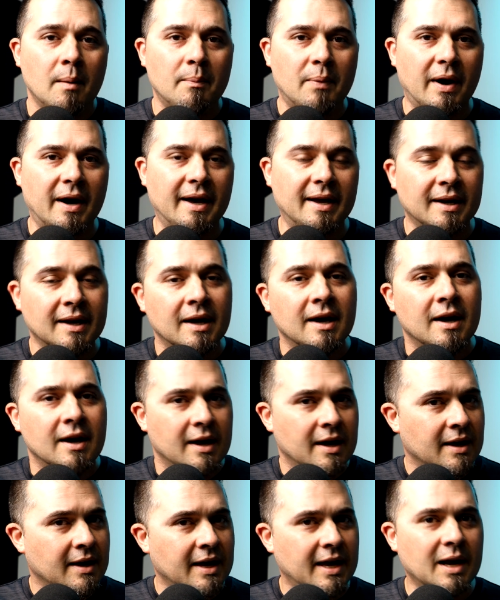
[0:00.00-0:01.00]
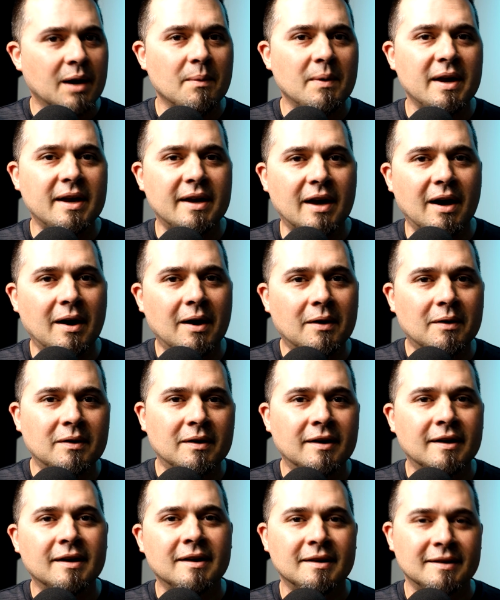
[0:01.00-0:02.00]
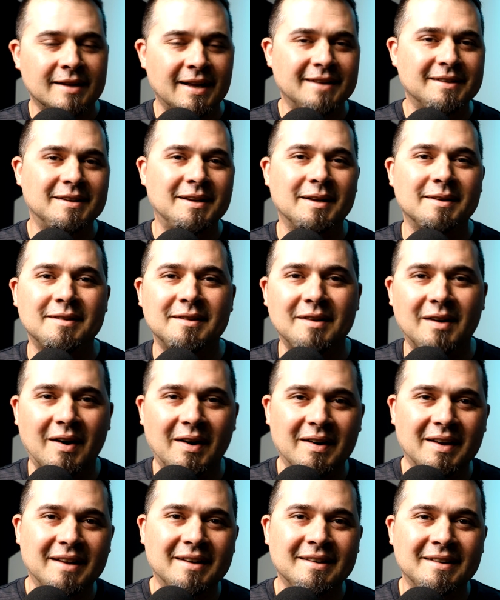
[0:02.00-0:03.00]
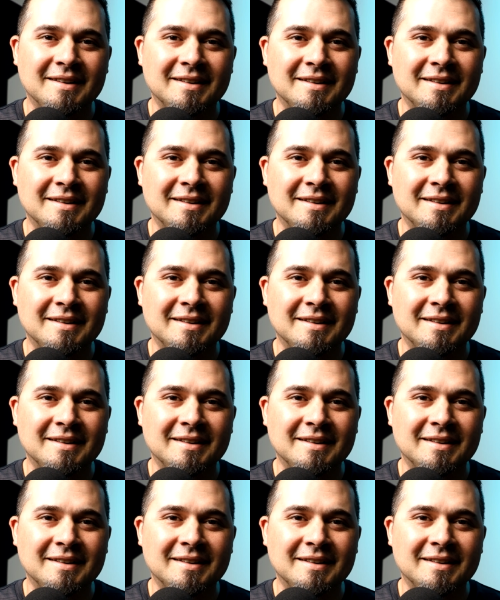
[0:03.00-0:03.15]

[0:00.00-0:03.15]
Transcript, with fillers: But here we go, let's get started.